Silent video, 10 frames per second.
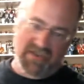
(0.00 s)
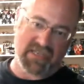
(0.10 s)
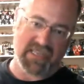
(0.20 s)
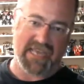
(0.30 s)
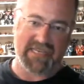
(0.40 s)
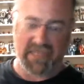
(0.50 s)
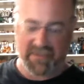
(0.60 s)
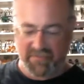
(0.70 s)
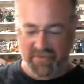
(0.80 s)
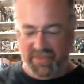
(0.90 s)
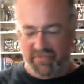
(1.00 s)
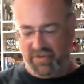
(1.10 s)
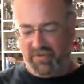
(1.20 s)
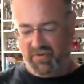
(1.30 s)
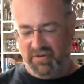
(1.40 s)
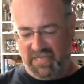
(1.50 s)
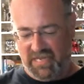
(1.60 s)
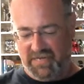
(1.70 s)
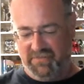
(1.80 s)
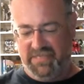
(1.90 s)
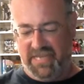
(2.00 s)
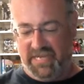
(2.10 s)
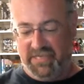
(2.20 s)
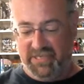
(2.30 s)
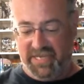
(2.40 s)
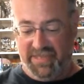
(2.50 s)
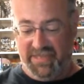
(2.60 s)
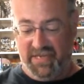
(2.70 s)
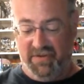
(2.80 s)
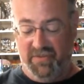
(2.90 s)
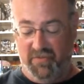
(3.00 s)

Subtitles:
Galactica 3 3/4 line was actually, I think,